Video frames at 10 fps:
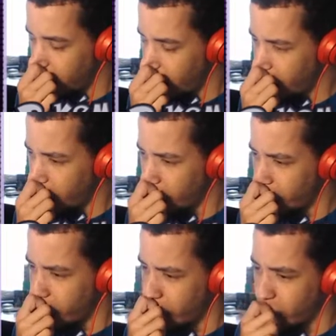
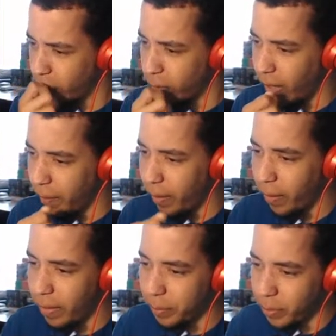Oh, I might
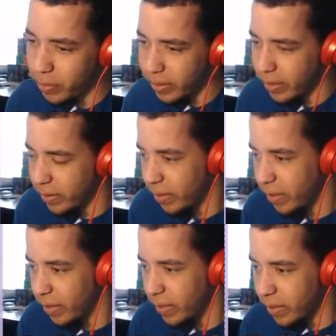wind up losing this.
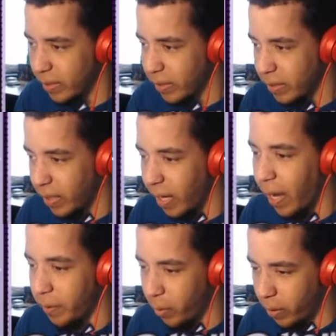
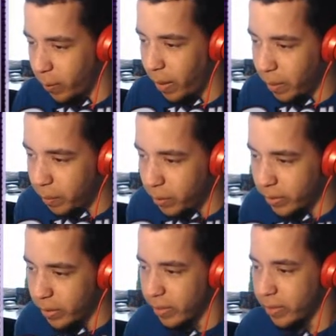I'm going to wind up
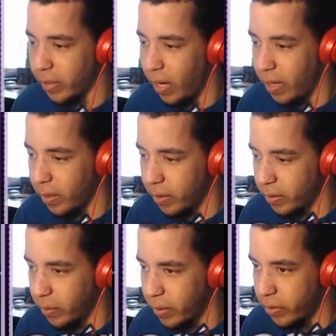losing this. All right,
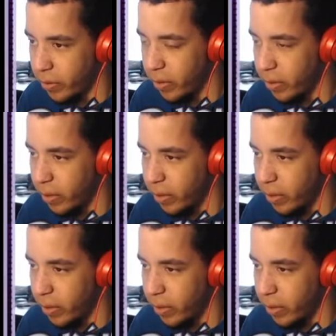let's switch.